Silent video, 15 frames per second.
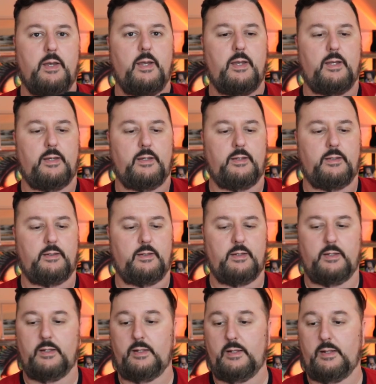And
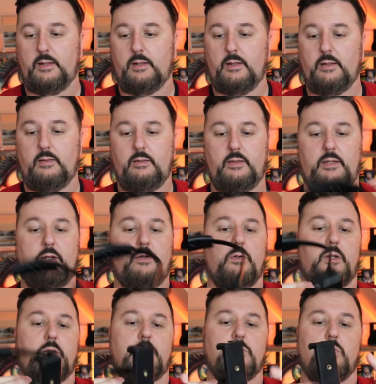here
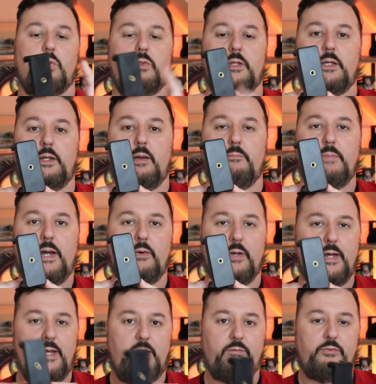is the mount I
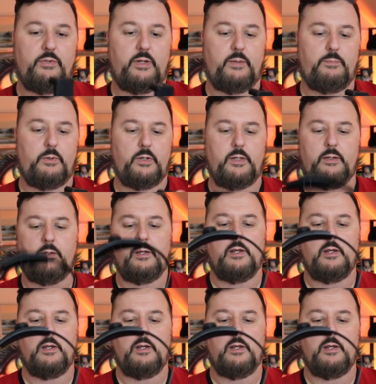have set up on it.